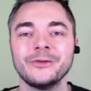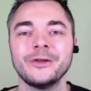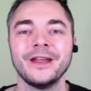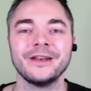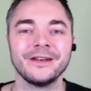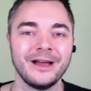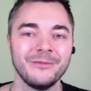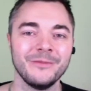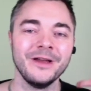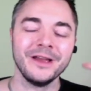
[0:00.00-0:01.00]
to get
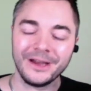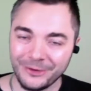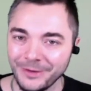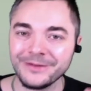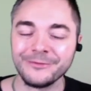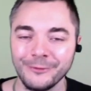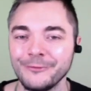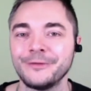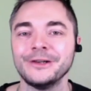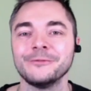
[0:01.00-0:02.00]
a quest
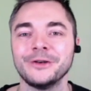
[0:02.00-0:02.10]
fulfilled,